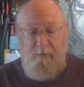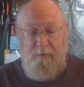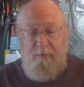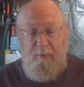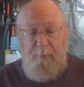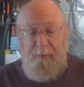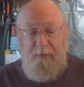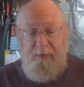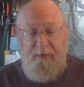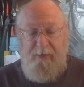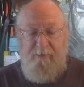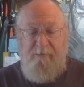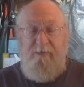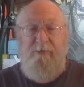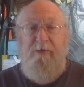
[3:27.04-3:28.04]
tapping
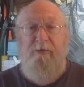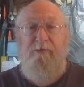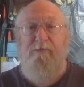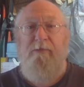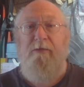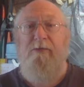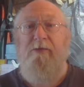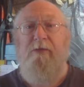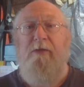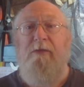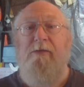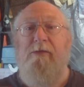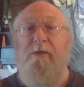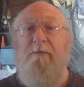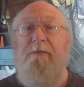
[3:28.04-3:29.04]
clearance and drill
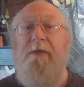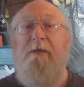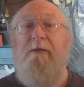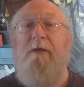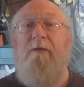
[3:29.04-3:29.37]
sizes. I mean,